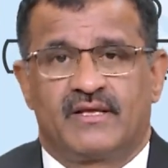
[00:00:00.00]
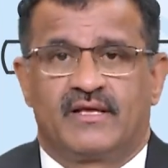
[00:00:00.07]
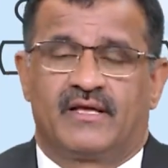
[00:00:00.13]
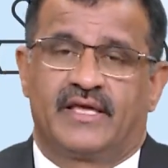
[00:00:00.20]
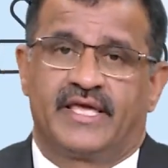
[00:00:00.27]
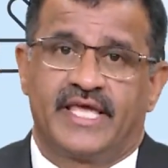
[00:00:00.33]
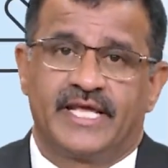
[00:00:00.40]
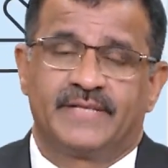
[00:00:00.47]

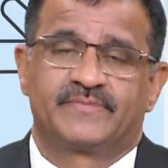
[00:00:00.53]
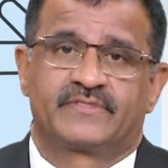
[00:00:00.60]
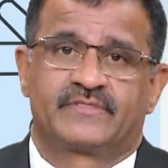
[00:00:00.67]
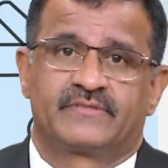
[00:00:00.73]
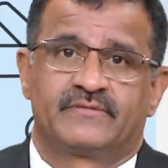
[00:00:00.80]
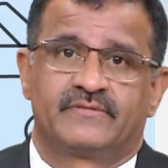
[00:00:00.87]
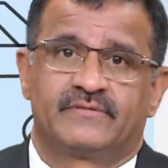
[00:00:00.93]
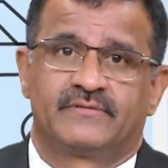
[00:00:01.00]

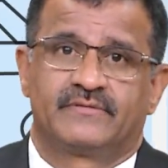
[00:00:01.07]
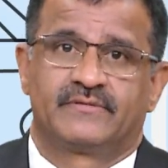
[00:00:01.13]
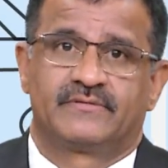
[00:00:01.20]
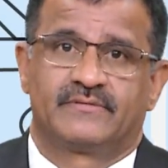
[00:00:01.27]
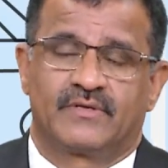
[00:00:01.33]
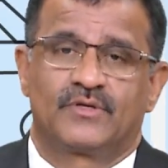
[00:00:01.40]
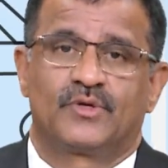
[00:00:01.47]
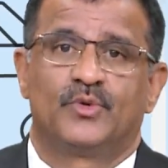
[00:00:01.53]
apes,
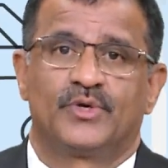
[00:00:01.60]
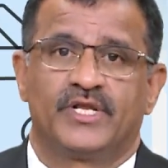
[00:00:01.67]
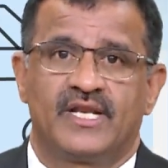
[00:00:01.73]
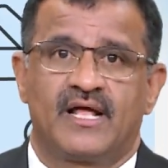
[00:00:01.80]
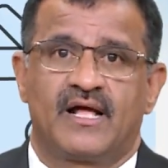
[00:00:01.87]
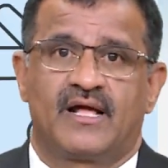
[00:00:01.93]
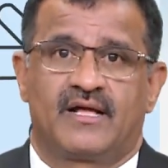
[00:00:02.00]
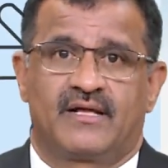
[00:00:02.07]

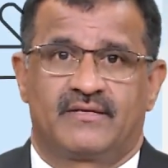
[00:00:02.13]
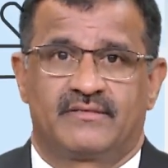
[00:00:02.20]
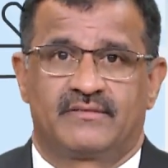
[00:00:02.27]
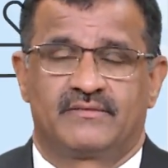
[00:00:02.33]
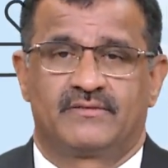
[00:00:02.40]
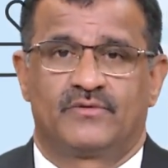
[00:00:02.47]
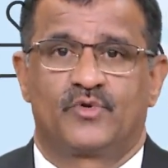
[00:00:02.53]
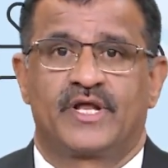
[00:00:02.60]
gorilla,
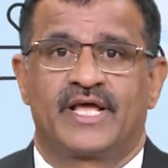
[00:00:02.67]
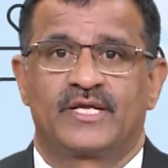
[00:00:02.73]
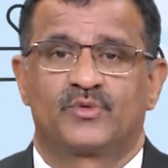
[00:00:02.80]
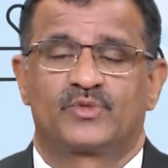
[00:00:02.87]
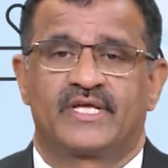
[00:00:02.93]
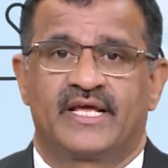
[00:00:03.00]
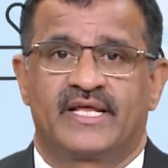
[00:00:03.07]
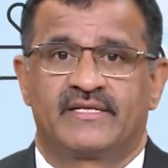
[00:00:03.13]

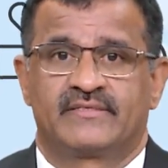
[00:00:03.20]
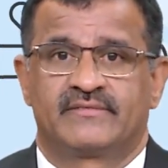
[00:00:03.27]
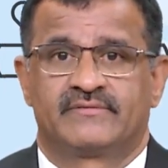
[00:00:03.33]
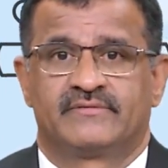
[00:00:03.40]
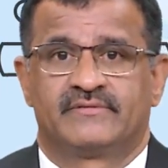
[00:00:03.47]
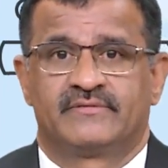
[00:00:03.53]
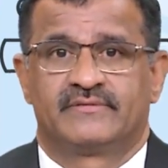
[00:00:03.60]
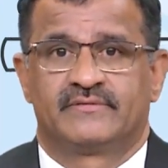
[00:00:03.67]
orangutan,
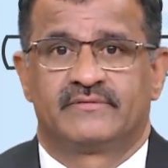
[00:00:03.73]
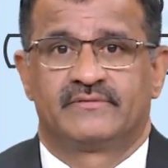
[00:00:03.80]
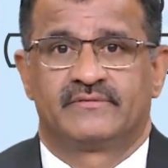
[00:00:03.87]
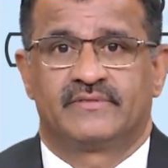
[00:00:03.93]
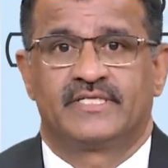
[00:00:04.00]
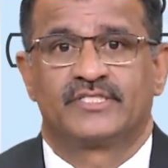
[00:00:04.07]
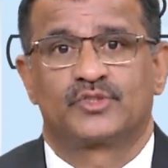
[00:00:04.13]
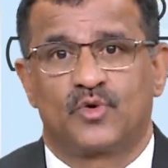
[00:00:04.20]

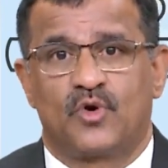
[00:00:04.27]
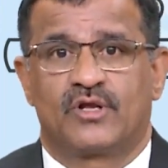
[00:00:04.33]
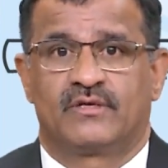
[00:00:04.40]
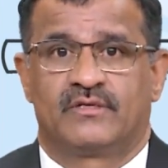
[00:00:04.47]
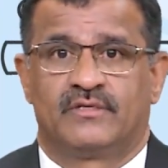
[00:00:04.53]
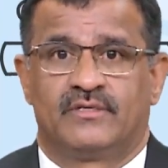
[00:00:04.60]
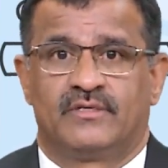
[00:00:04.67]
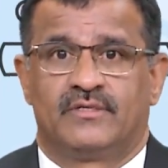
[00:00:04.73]
and so on.
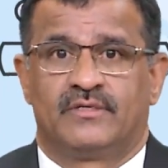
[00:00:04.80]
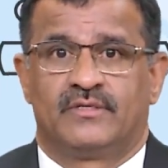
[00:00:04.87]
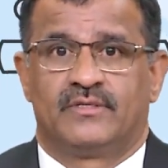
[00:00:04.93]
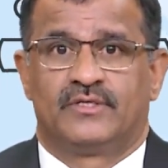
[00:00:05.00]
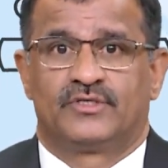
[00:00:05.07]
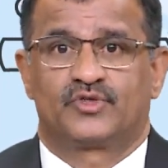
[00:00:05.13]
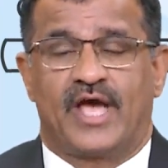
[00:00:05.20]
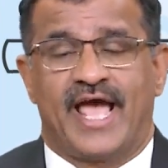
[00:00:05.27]

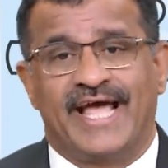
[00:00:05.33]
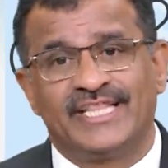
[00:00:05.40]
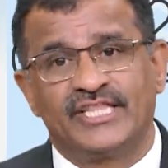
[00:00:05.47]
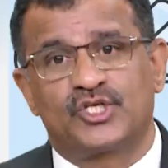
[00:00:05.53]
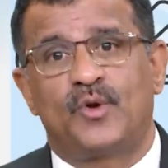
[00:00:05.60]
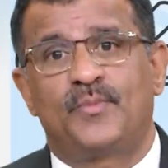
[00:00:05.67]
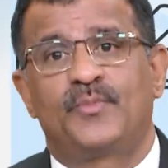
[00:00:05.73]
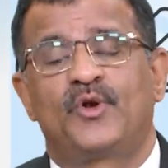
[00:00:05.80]
So
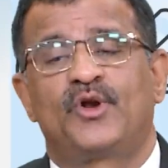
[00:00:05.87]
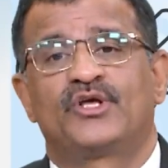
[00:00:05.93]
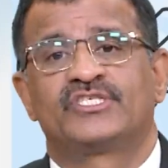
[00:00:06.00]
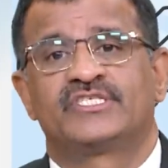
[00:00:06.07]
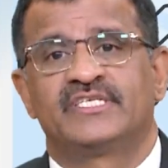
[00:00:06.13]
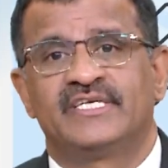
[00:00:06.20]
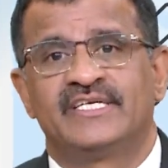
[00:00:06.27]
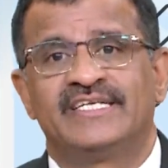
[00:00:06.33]

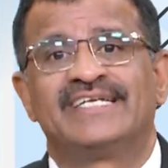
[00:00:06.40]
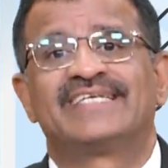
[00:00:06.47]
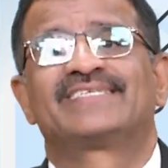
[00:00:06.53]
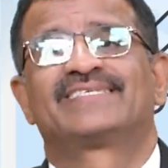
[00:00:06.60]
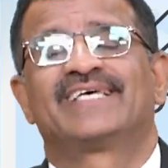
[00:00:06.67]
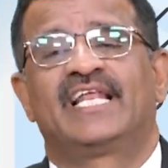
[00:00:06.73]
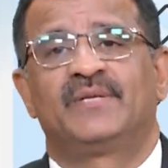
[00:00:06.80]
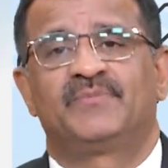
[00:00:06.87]
anthropology in
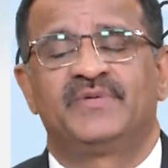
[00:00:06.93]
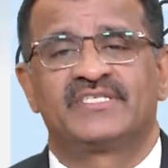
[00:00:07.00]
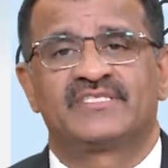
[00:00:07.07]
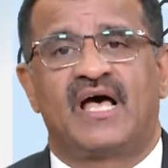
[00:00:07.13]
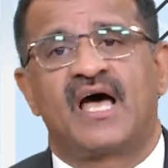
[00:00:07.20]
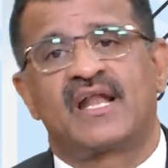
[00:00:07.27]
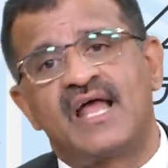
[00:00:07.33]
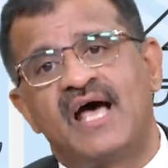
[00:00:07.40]
itself is
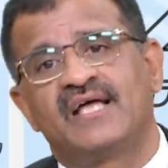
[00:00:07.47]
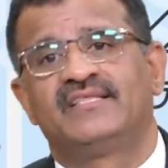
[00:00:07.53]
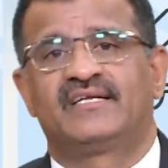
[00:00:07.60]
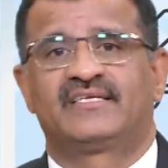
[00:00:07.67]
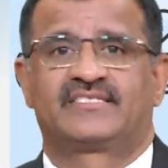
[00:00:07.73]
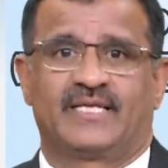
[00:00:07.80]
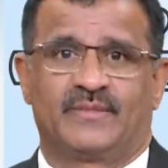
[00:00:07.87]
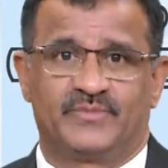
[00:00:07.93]
another
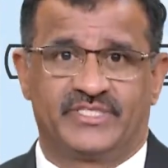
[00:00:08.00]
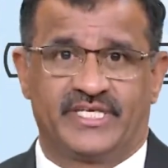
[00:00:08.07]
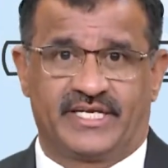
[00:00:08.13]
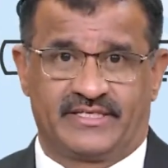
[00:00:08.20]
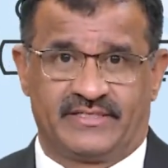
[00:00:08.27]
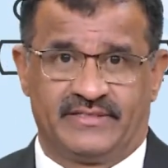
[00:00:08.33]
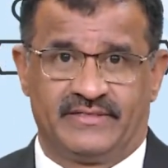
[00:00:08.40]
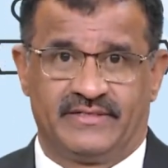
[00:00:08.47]

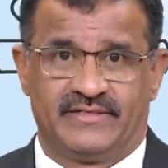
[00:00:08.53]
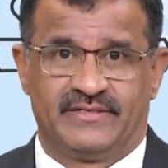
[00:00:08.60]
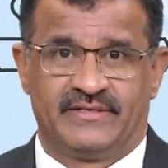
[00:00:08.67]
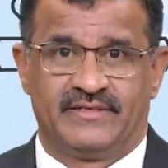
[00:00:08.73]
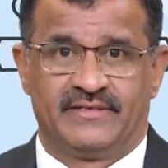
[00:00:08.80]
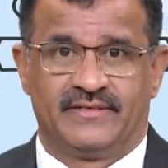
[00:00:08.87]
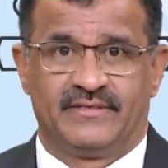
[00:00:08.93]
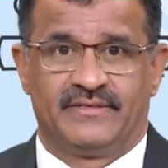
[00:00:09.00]
subject.
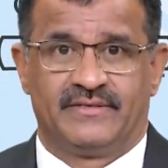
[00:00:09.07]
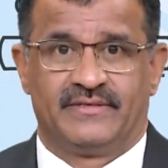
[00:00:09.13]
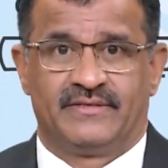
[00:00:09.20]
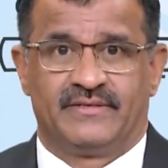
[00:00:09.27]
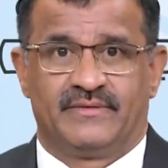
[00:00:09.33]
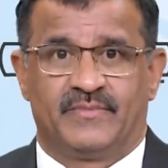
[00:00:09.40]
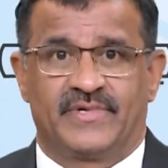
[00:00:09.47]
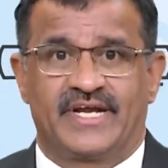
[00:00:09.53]
But